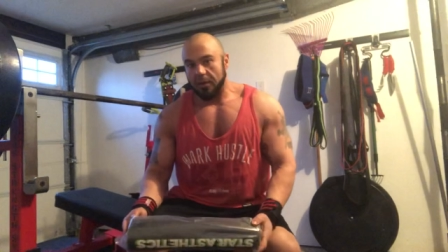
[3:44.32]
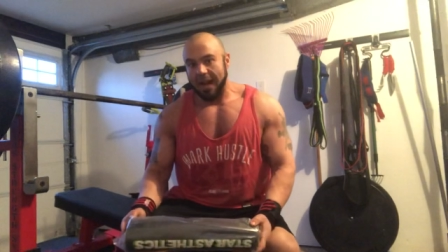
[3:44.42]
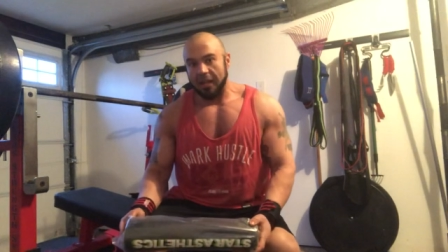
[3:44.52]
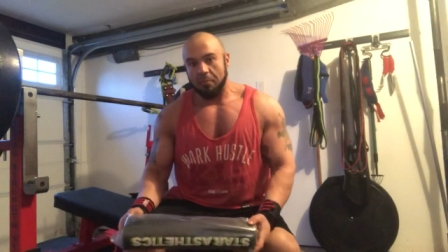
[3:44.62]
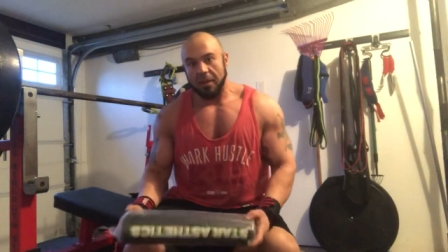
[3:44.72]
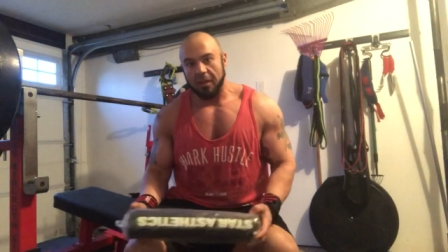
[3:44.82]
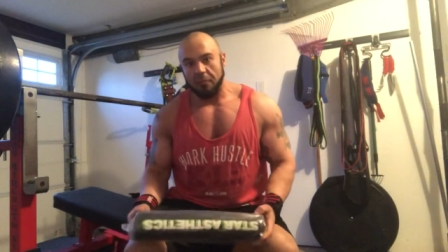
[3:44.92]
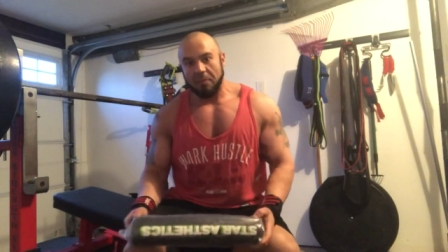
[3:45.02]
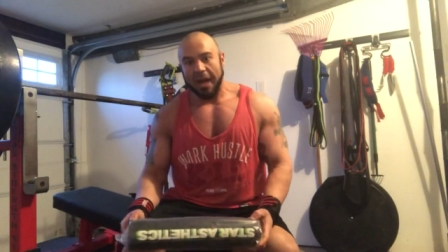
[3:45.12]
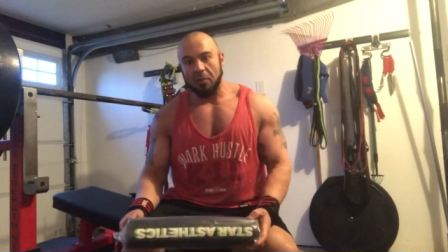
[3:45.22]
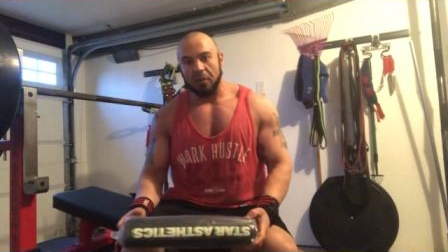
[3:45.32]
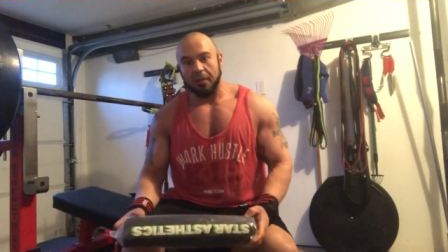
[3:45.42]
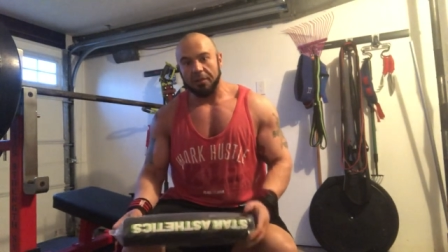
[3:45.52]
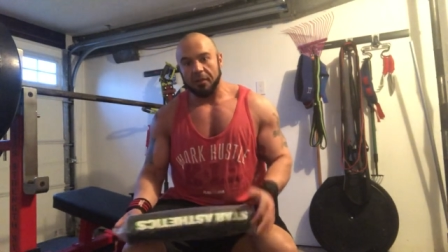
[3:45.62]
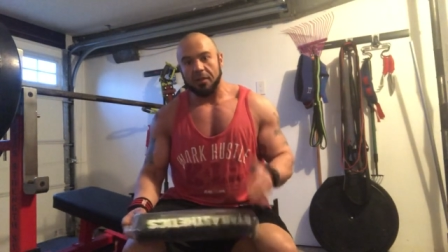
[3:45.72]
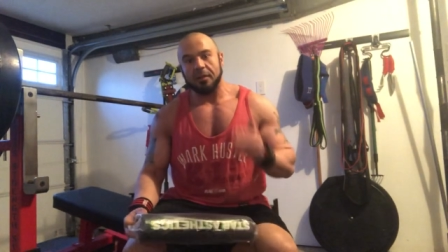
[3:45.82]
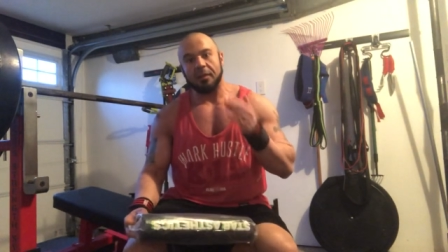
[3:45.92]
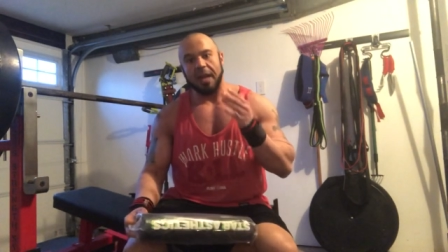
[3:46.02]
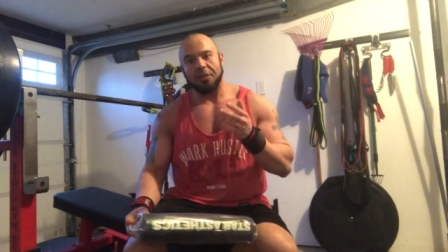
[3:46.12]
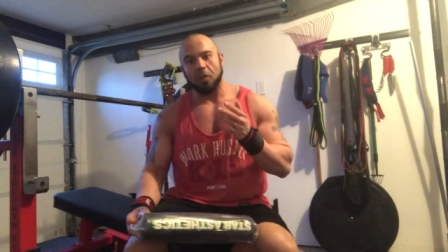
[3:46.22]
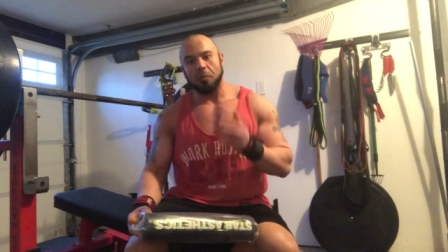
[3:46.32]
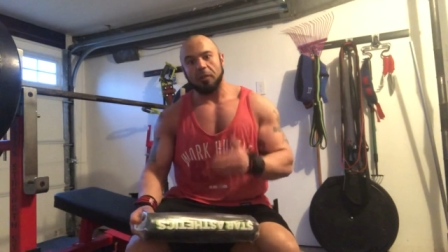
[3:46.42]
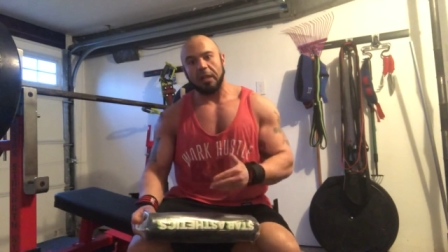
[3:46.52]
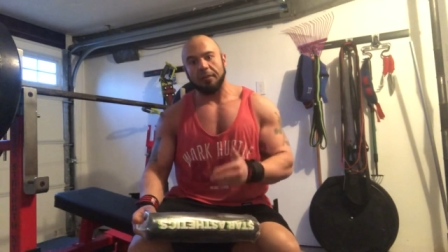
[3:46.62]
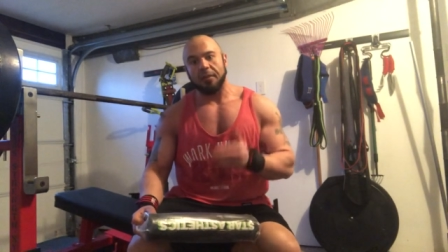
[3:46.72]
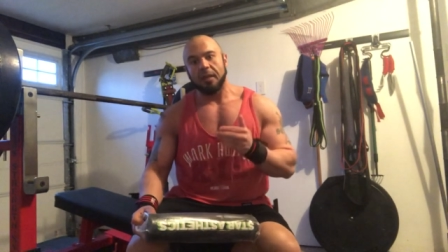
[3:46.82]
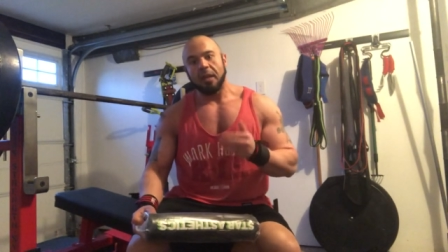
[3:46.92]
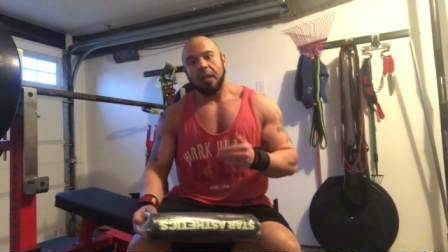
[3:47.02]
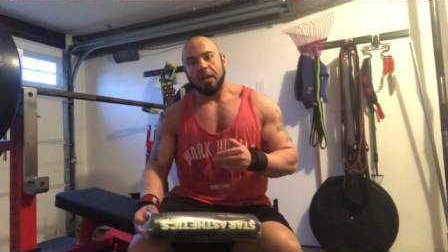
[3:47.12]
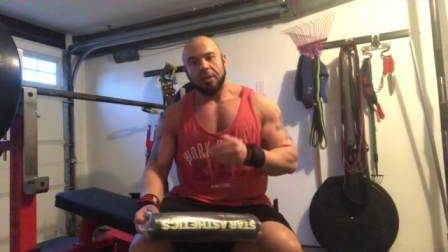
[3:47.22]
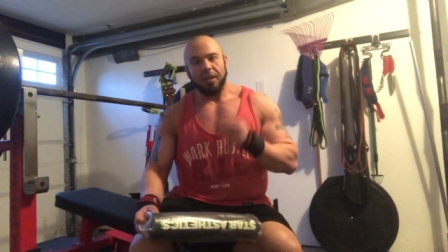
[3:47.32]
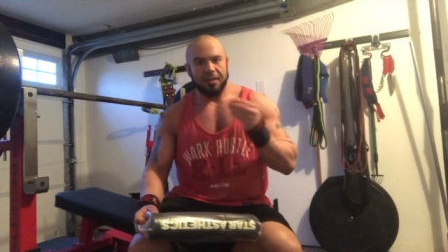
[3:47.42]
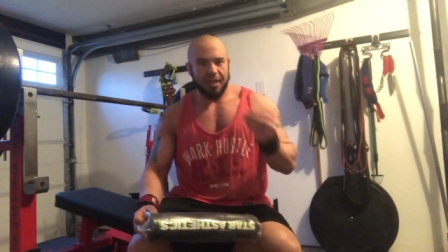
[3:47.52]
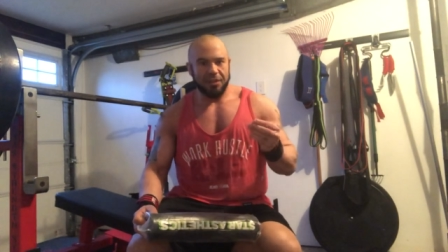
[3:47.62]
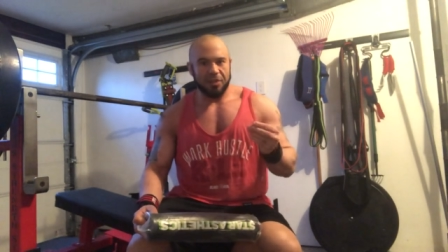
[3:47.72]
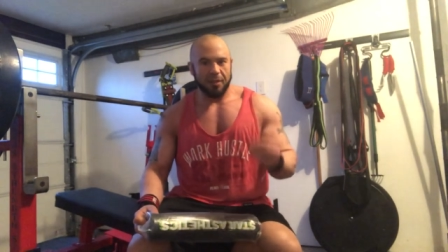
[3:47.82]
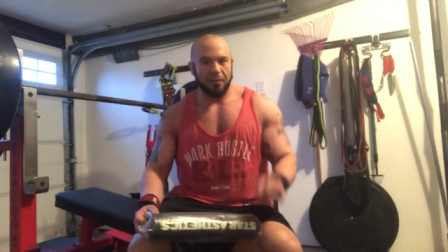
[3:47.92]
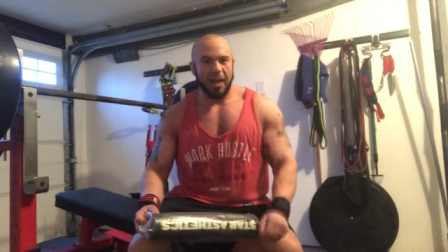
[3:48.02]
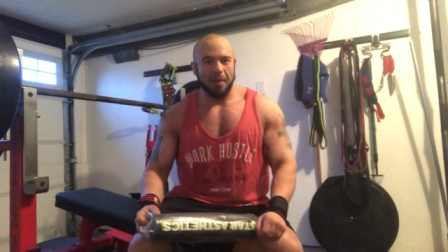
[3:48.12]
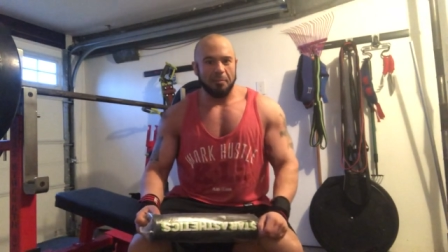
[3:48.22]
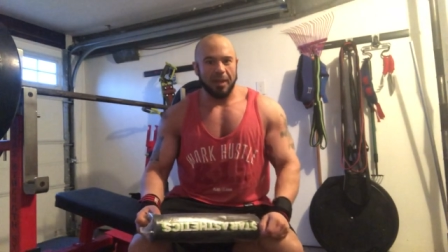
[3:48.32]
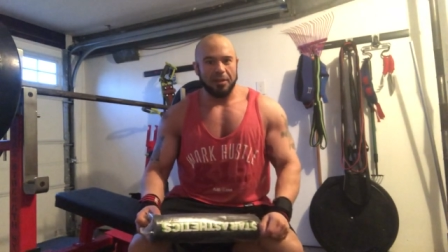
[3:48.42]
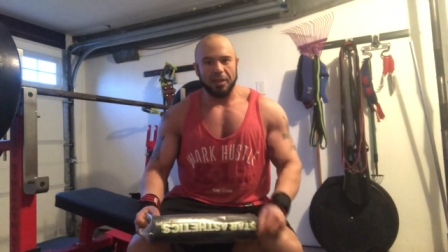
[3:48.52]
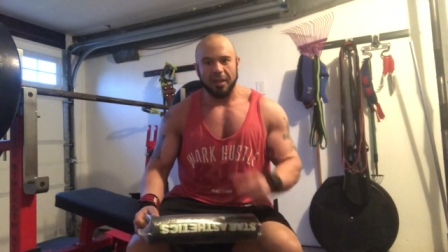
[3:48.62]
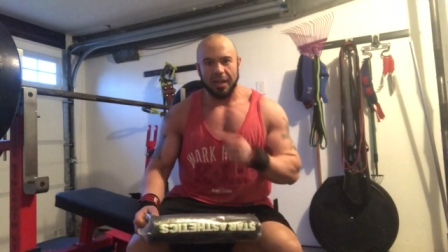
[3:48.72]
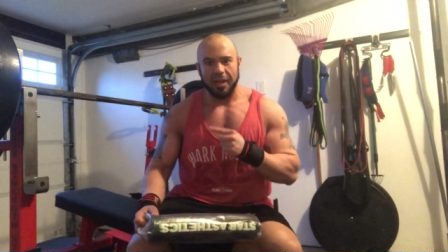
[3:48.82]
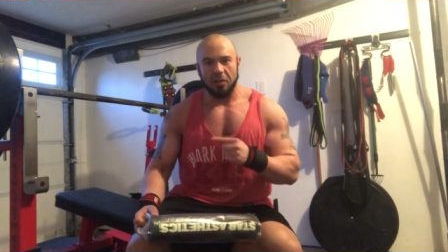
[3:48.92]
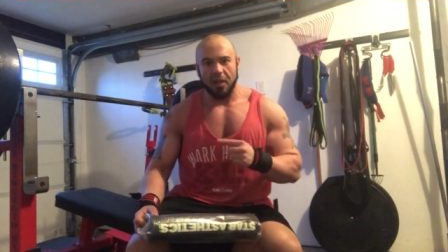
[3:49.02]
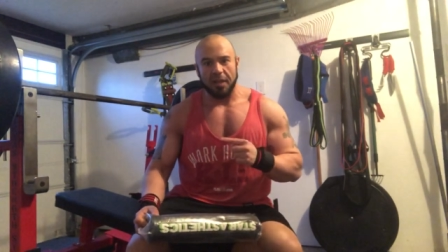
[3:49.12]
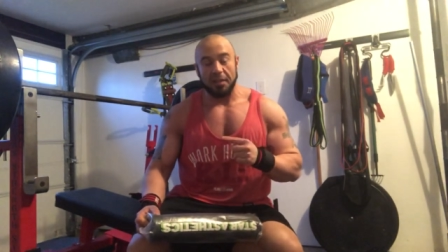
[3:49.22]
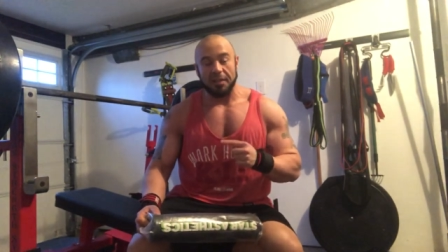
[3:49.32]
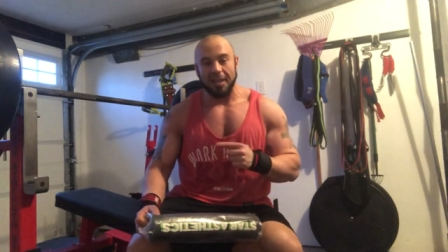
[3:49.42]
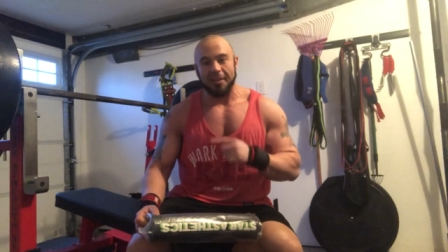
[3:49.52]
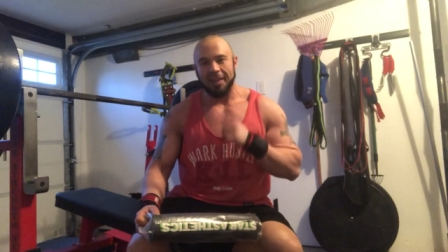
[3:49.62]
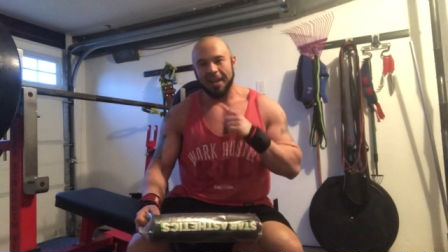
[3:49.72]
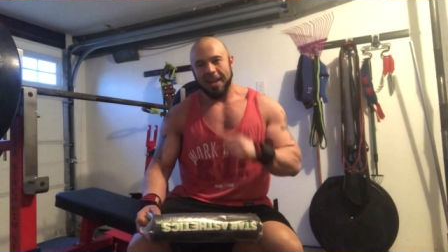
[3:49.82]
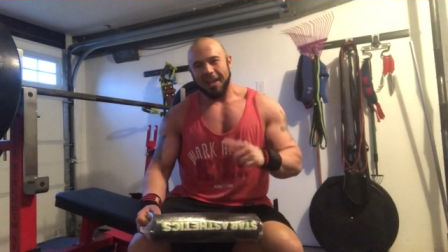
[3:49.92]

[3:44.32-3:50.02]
you're not a competitive power lifter, I do believe you could ditch the flat bench, incline instead,